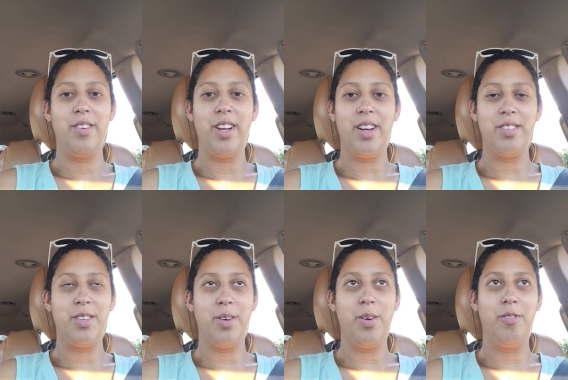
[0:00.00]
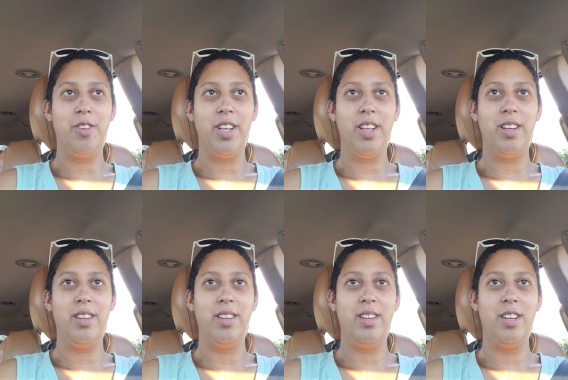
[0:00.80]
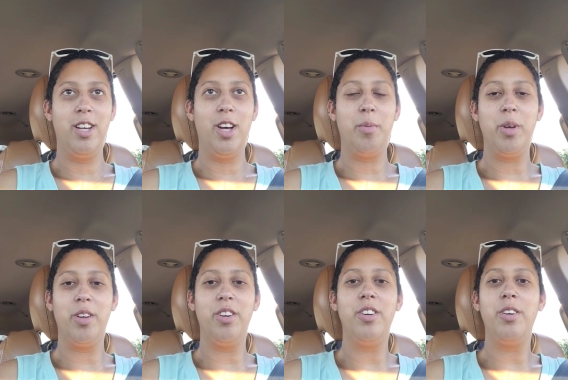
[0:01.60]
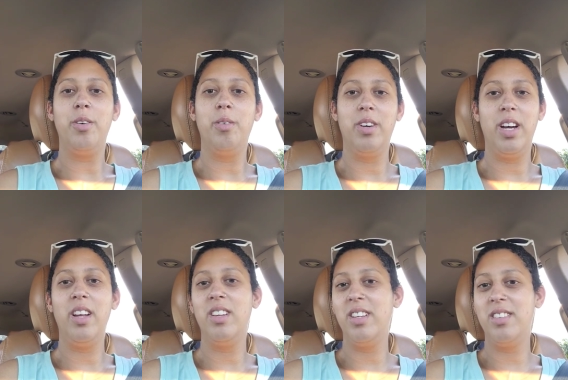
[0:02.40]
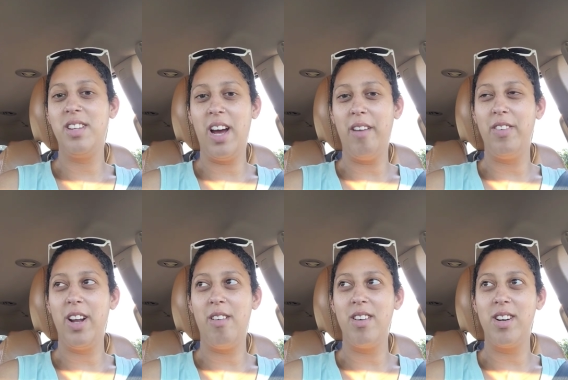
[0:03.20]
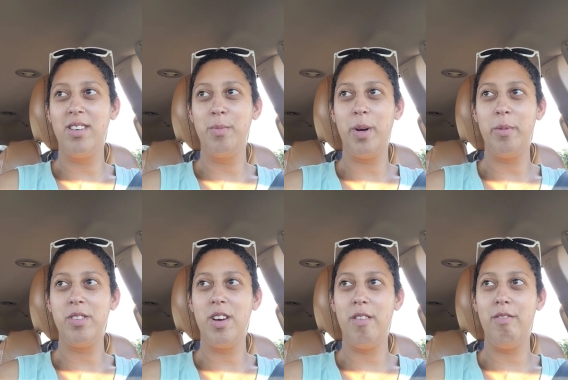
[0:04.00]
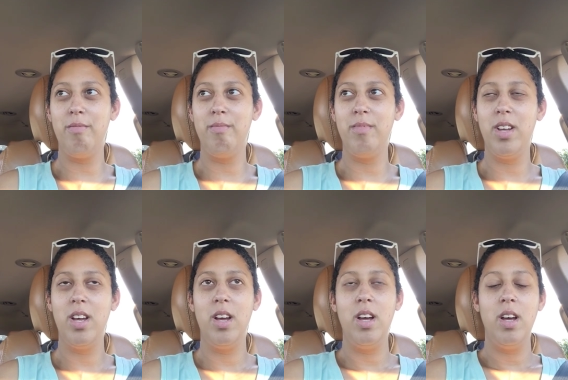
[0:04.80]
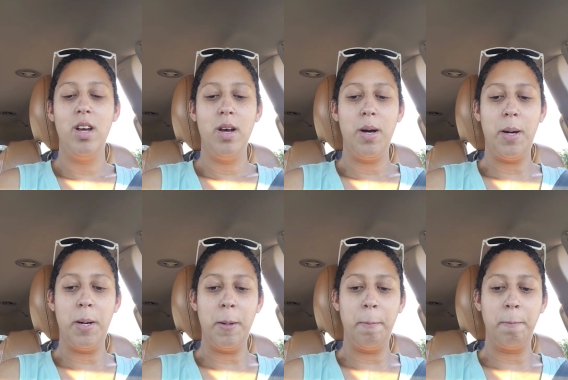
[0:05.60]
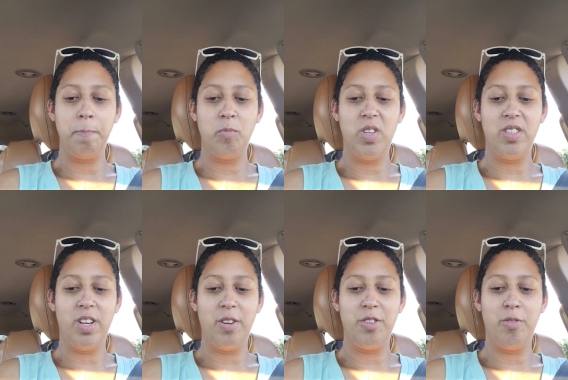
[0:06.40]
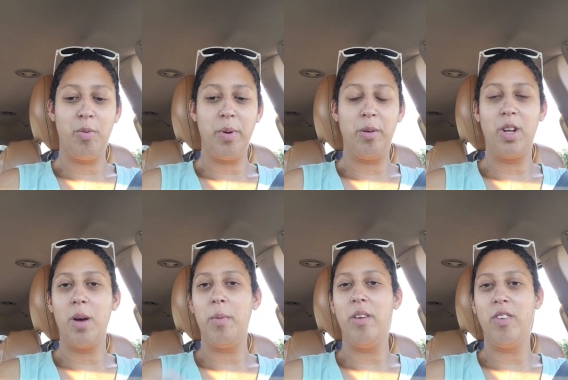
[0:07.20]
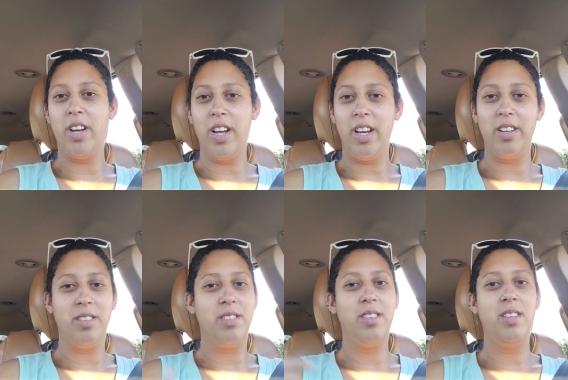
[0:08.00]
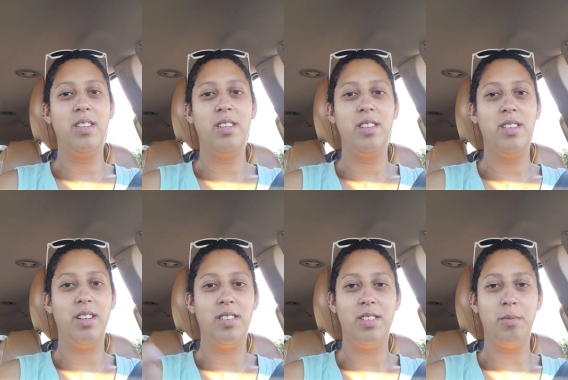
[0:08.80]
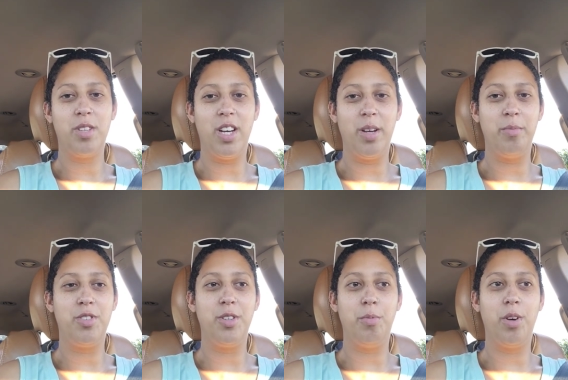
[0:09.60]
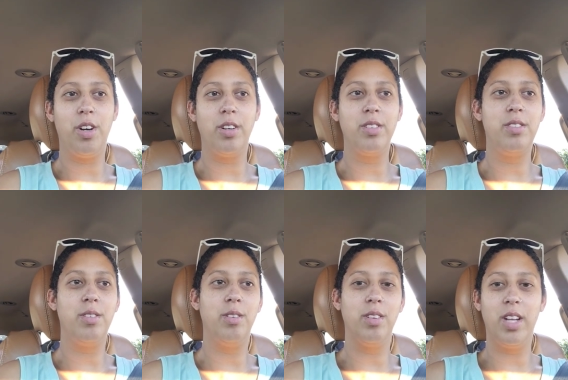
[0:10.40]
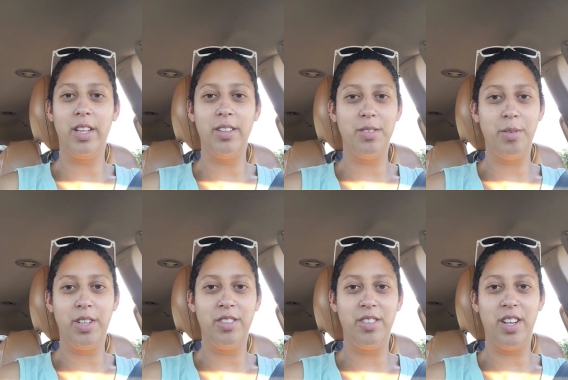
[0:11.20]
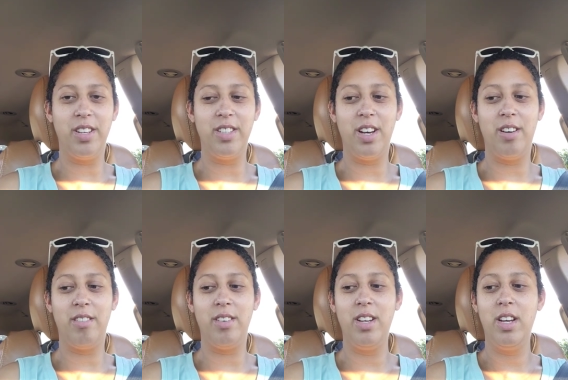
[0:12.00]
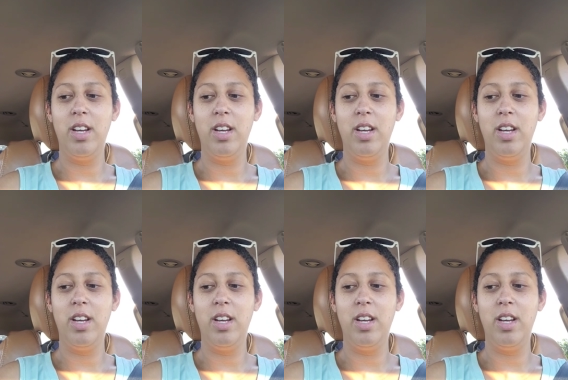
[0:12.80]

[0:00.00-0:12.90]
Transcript: yeah, so hopefully I'll be able to do at least half an hour by myself, um, because I know she won't be able to come every day because sometimes she works, or like this week she's out of town.